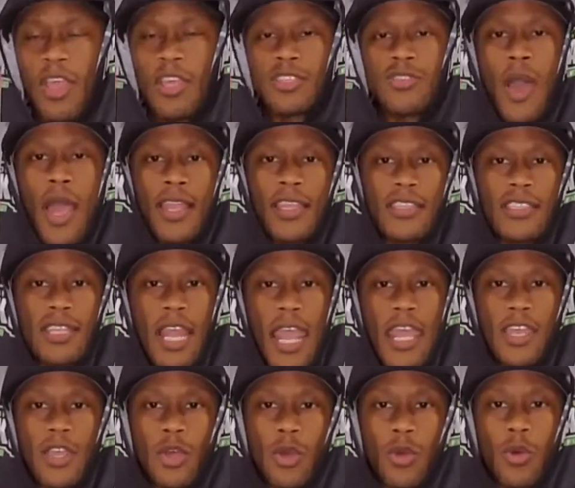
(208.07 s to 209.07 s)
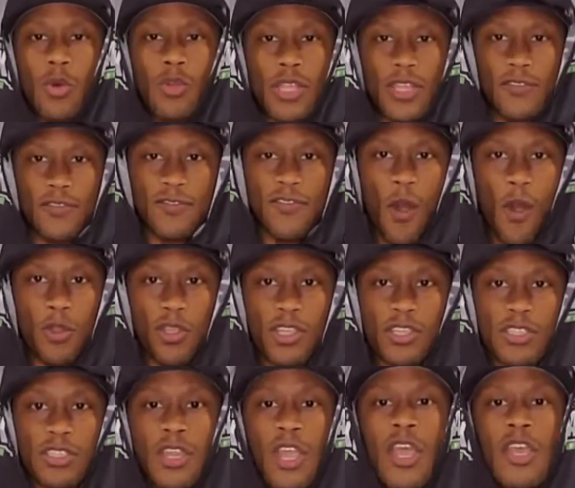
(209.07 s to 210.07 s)
so I can stay cool and
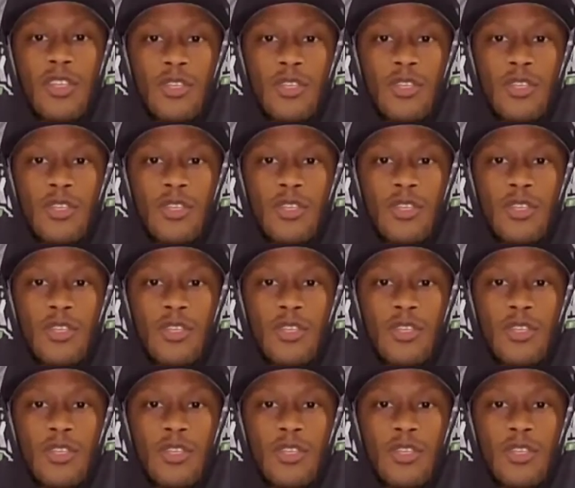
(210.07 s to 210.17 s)
focused